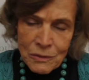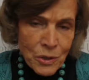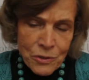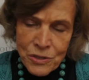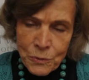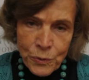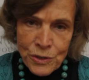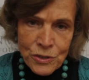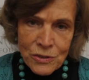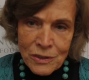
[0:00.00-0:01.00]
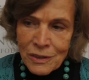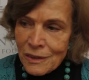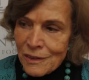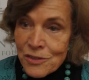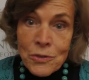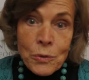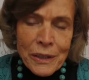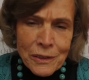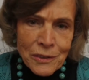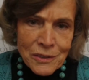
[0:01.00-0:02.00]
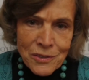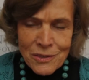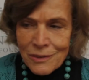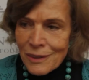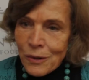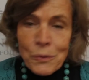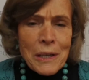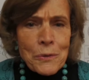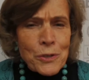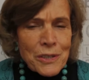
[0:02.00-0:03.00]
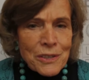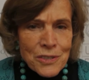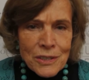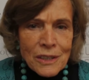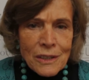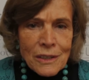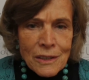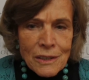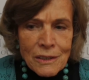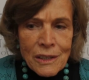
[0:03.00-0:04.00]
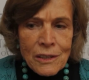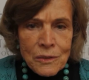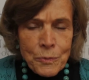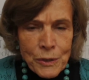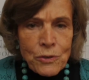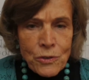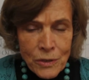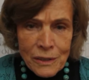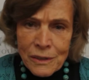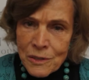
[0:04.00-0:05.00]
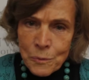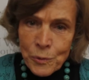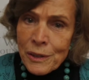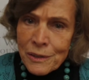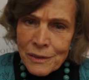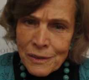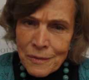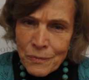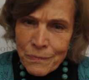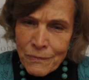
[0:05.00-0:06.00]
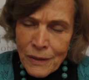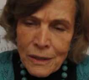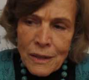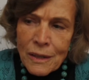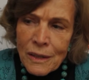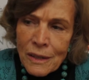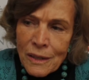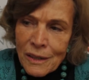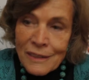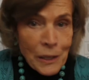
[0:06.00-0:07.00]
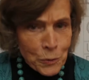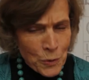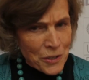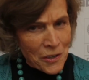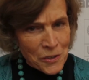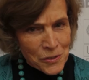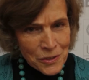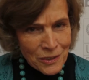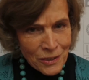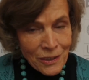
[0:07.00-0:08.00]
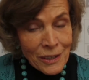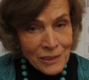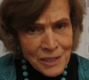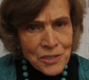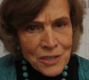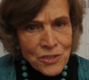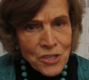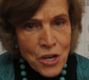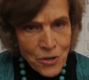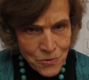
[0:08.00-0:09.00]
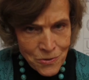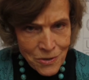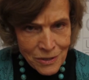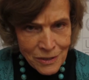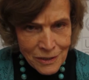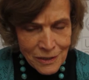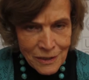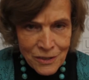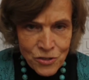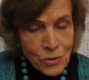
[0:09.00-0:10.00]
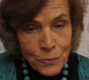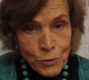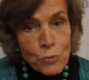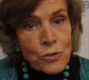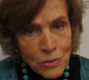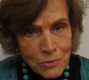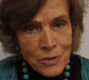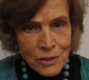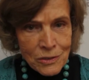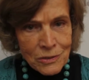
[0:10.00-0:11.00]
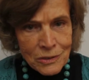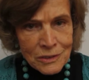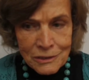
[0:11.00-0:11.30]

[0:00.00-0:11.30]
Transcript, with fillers: whether it's fish or squid or, or whatever it is? They have been greatly depleted. Now we know, at least it's known. So if you don't know,